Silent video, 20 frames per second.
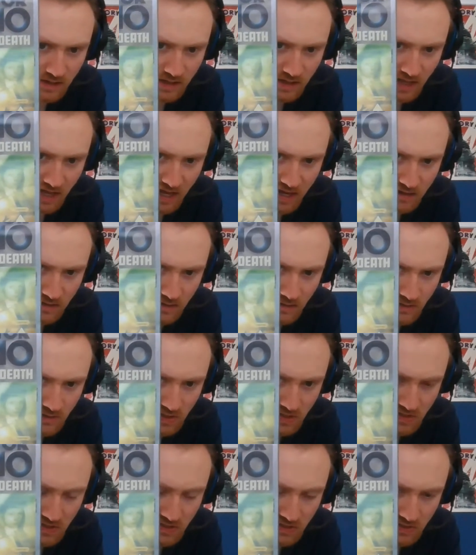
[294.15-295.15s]
Again,
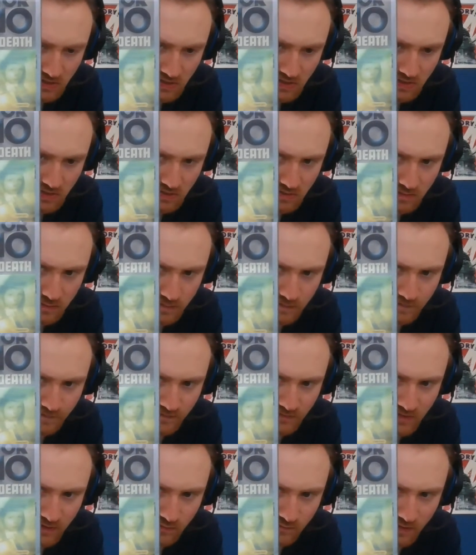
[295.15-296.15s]
just
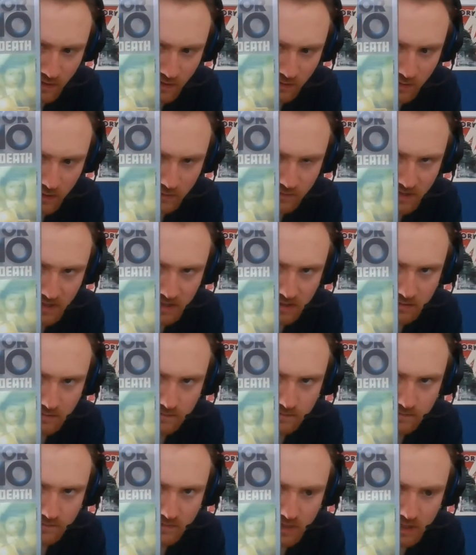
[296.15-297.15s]
very well
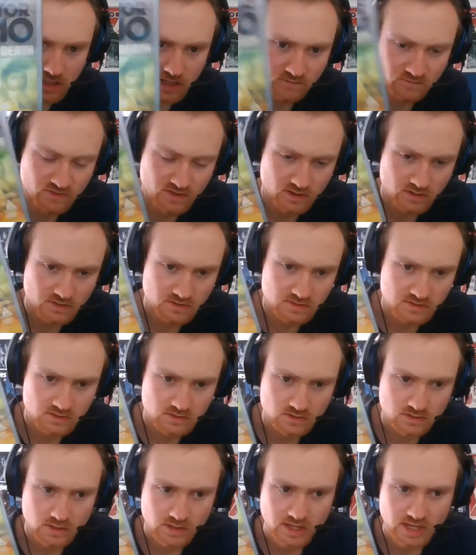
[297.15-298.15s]
written. Love the on
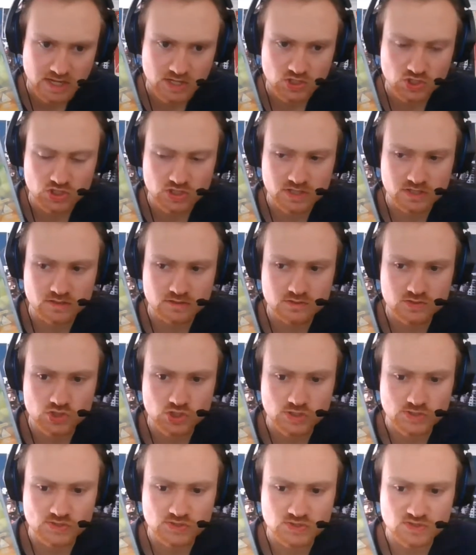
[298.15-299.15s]
location
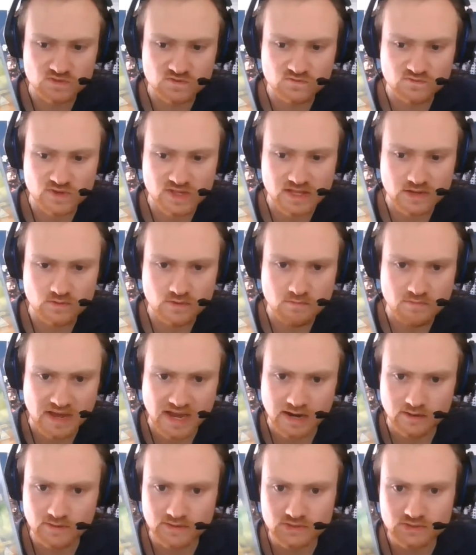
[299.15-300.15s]
shots of when they're in
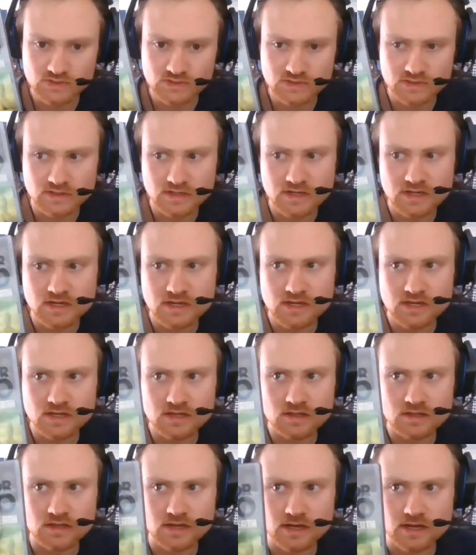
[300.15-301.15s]
Paris.
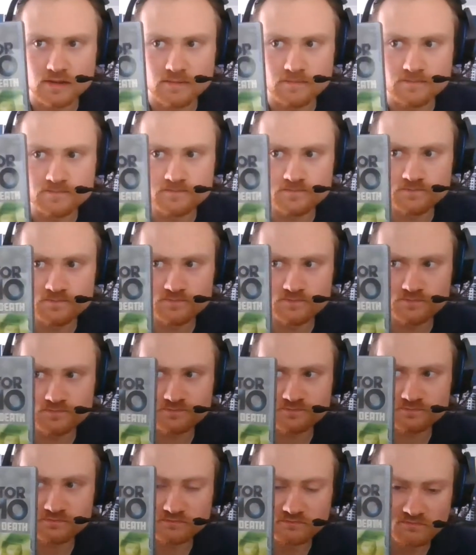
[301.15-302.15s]
Um,
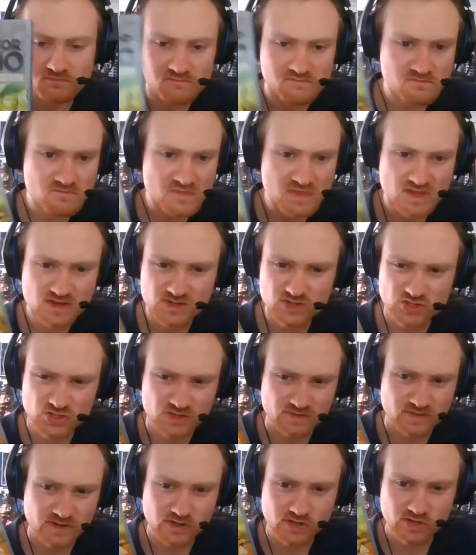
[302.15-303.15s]

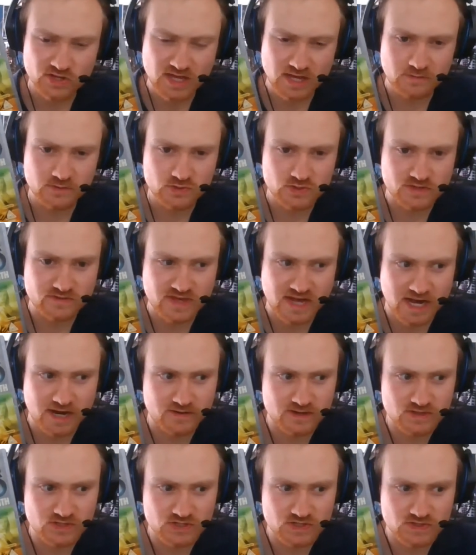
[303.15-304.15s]
just a very good chemistry of
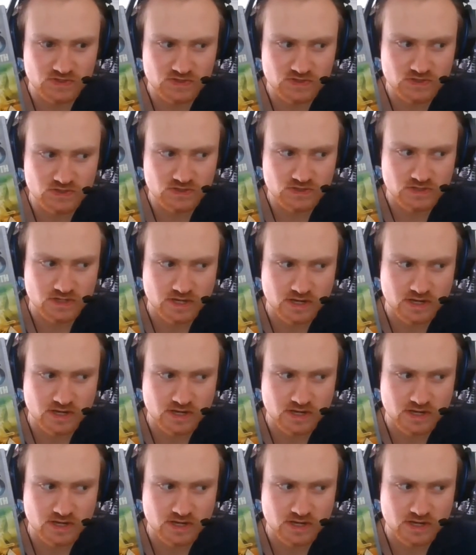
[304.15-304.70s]
characters.